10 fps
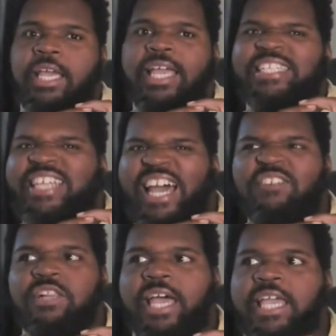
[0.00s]
is kind of
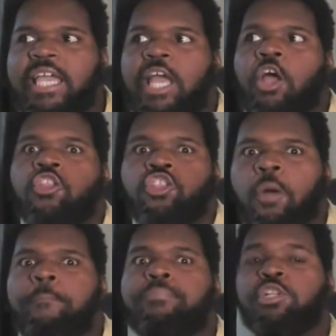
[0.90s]
like the
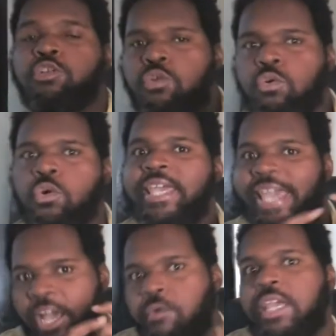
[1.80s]
blue
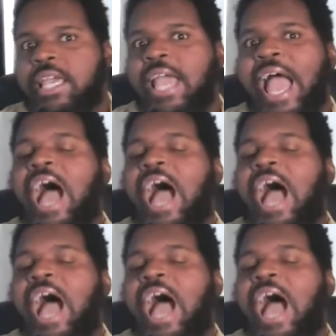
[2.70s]
county